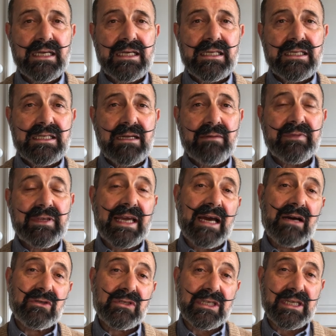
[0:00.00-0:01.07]
Something
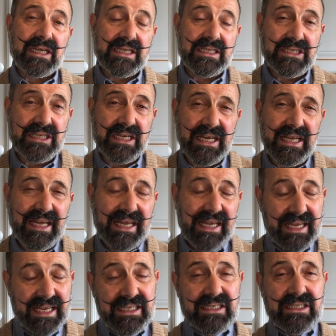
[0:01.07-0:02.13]
else to consider
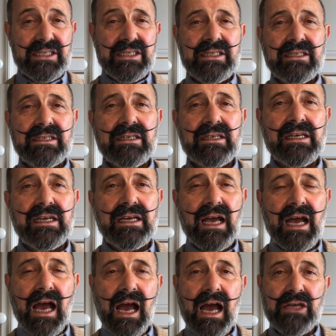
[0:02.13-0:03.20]
is
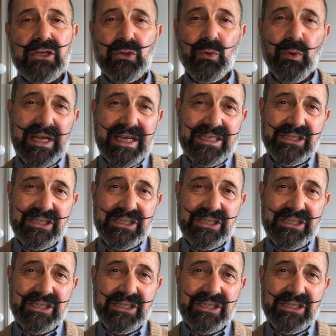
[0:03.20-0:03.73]
a tweed